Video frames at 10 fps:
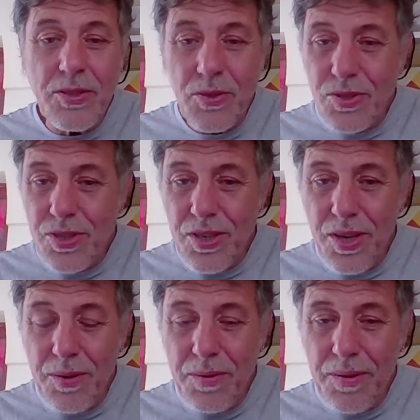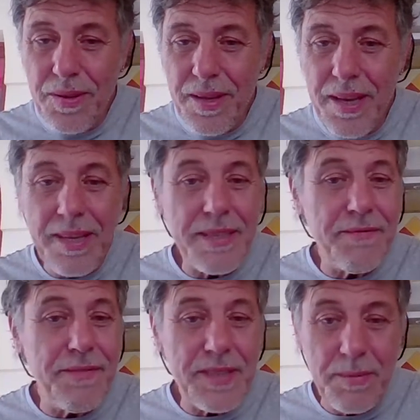does to you is
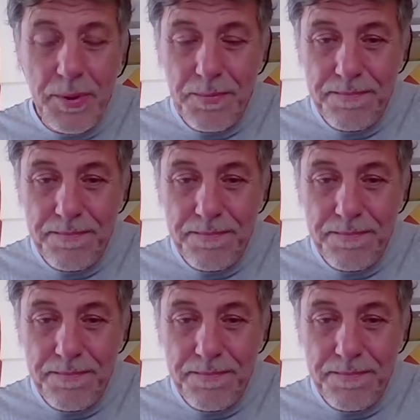invisible.